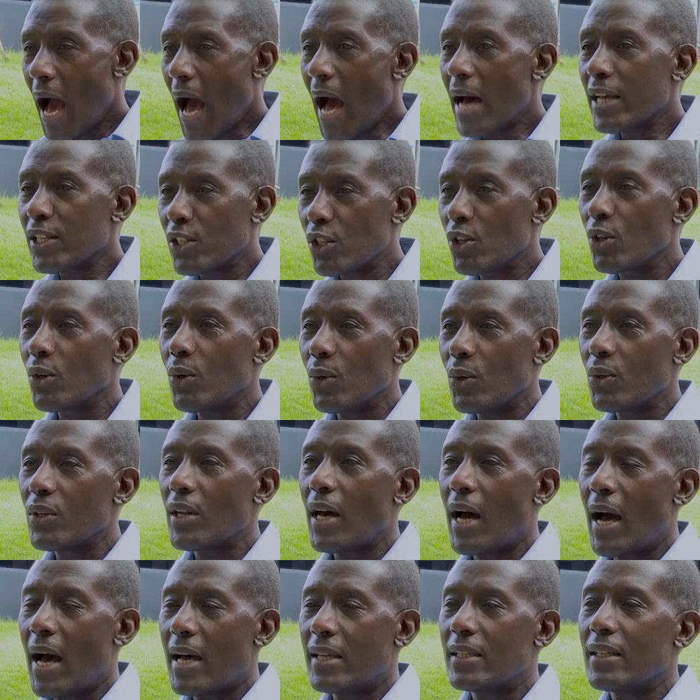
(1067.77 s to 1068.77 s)
as good
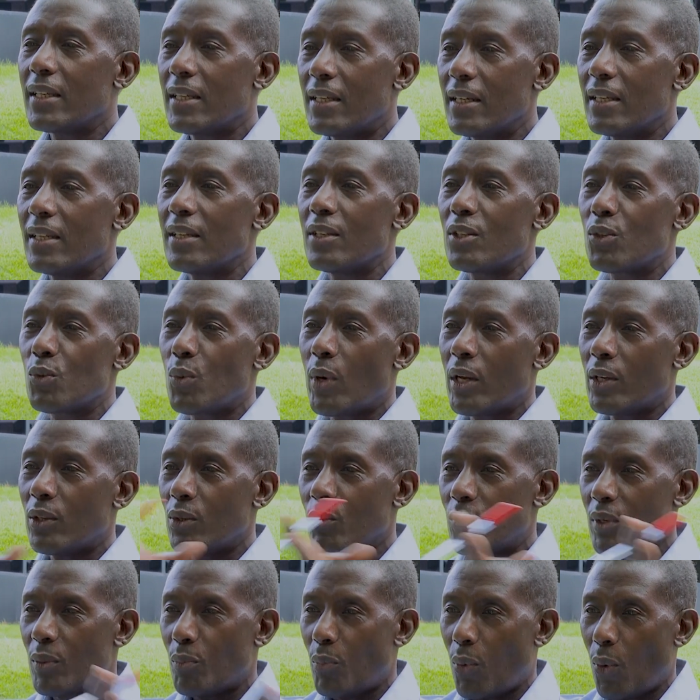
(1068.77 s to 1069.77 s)
as it is when
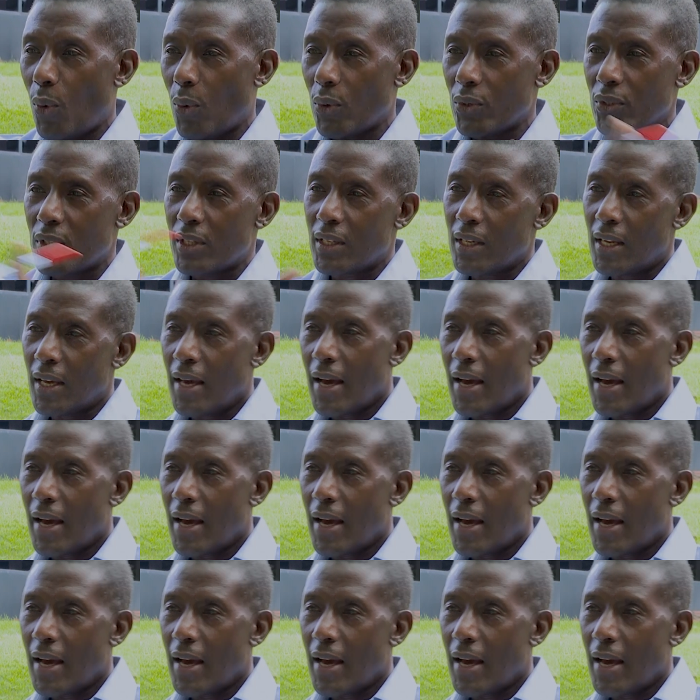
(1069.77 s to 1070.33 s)
you report